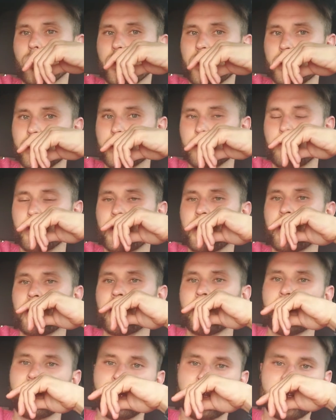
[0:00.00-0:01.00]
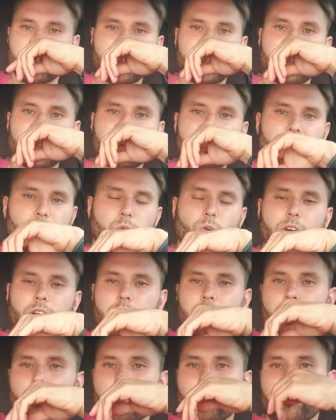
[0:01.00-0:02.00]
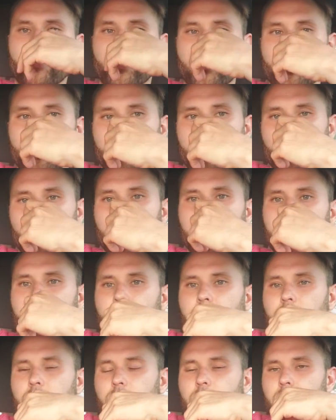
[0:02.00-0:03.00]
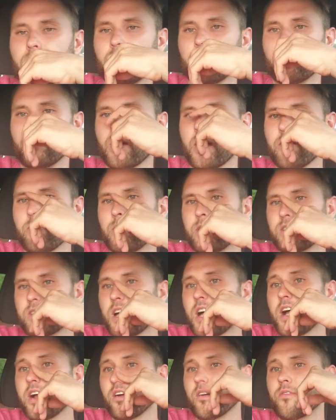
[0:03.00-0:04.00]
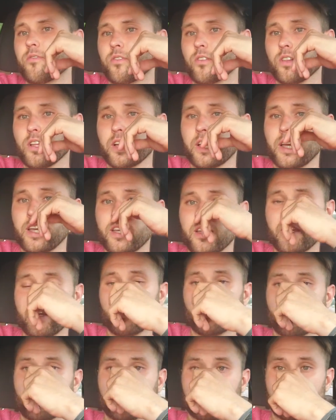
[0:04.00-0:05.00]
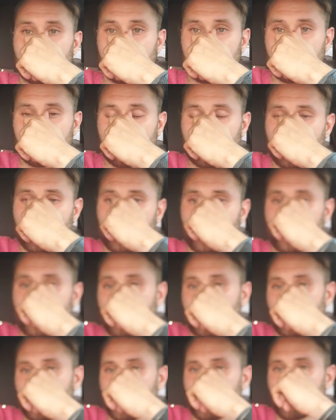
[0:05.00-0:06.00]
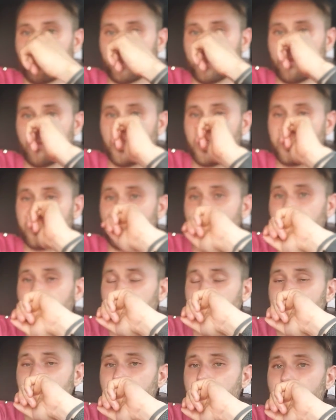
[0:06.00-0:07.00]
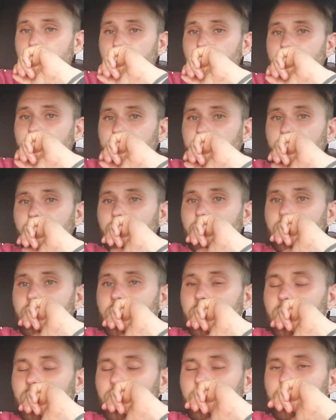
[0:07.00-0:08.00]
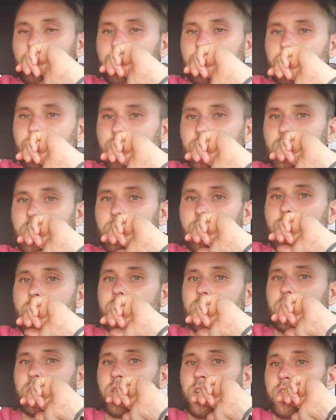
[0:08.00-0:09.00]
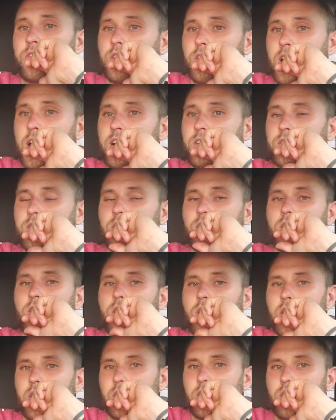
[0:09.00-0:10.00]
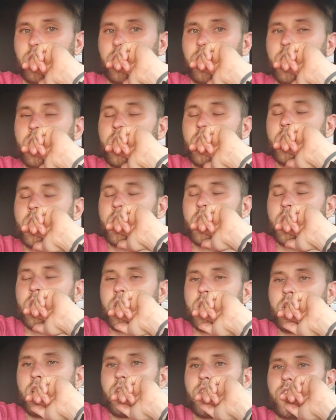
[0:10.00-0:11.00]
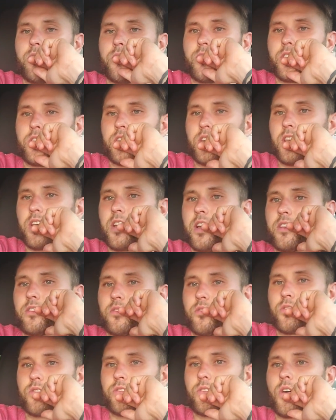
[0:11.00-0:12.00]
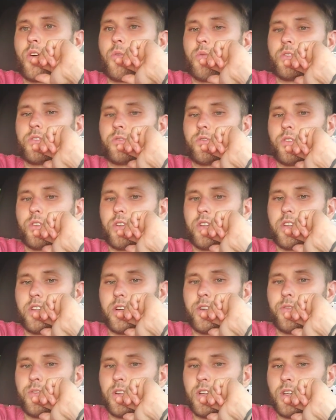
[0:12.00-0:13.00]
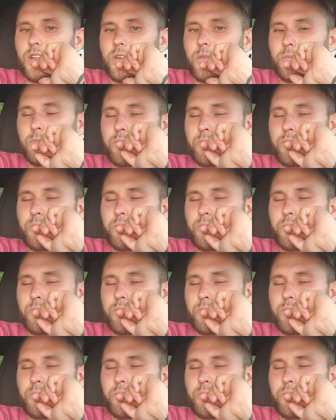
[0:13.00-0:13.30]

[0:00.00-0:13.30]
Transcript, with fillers: And to be 20 or 33, and to be, I've been tired for like eight years, you know, pretty much nonstop until um, the depression lifted last year, and the fatigue as a result was really lifting.